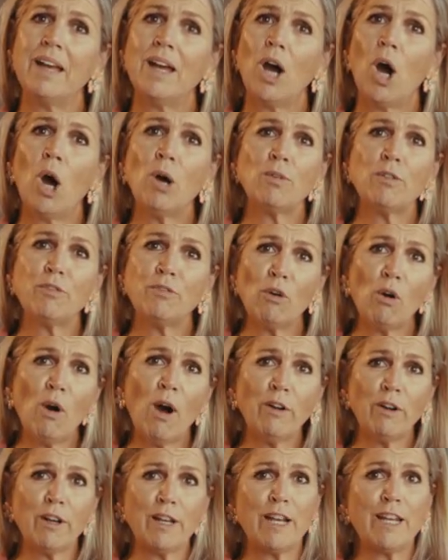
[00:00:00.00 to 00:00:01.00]
Over
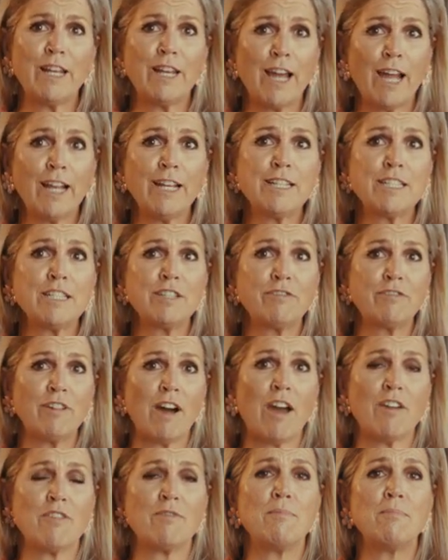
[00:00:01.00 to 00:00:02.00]

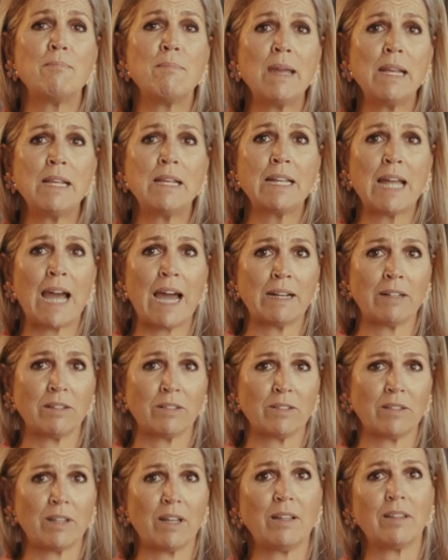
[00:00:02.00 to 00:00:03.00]
495 million
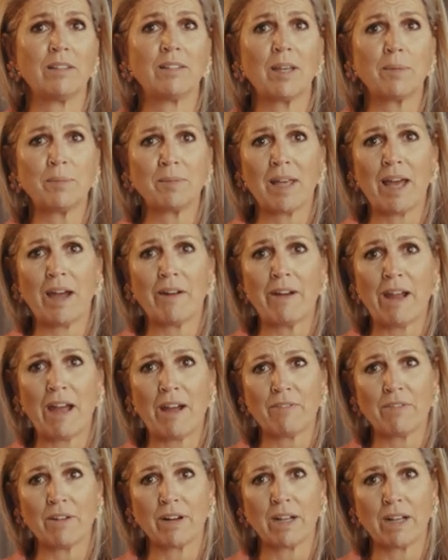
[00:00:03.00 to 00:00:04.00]
adults in sub-Saharan
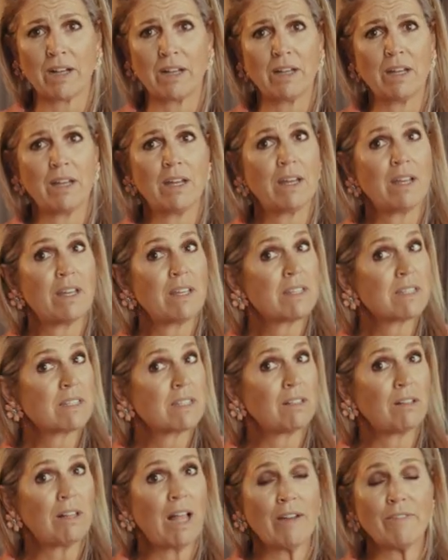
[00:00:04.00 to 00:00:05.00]
Africa
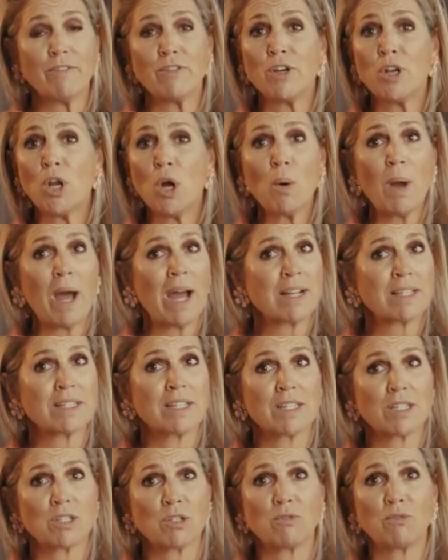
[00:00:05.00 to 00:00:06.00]
still have no
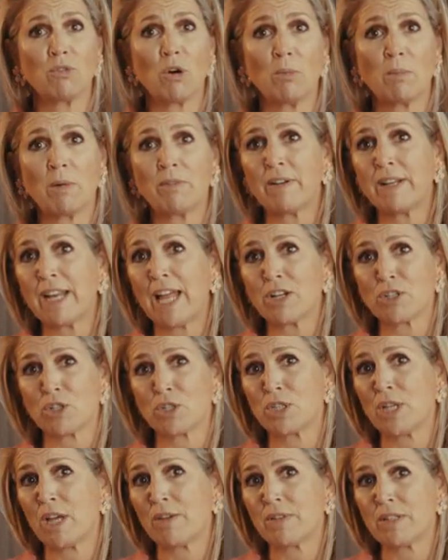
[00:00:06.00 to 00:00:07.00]
access to formal financial
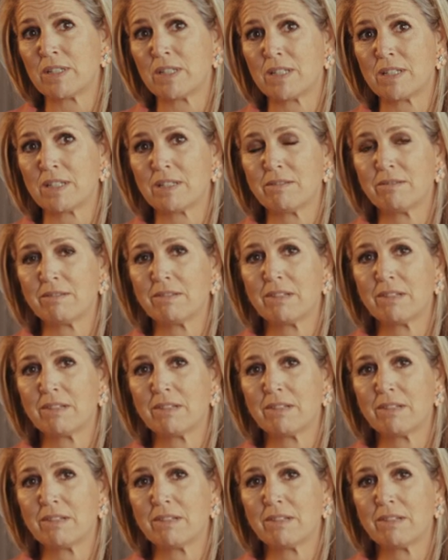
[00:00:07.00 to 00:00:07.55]
services.